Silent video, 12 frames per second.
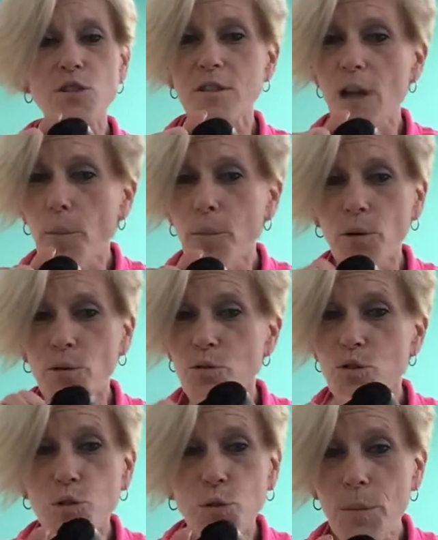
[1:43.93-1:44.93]
double,
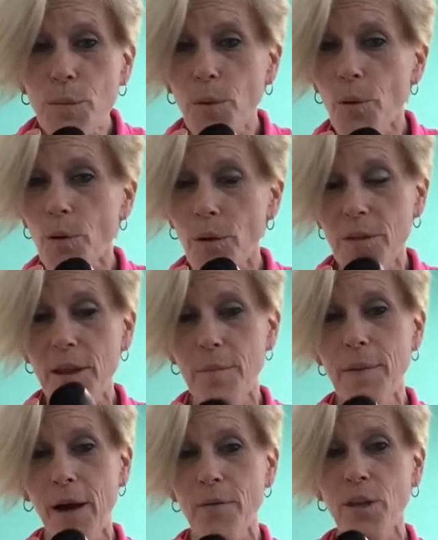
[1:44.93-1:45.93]
triple the
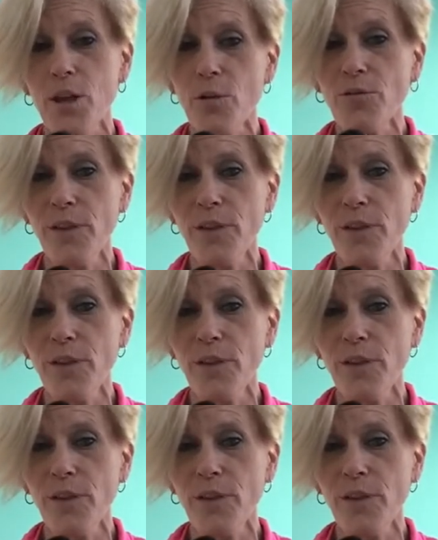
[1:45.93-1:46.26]
amount that you'll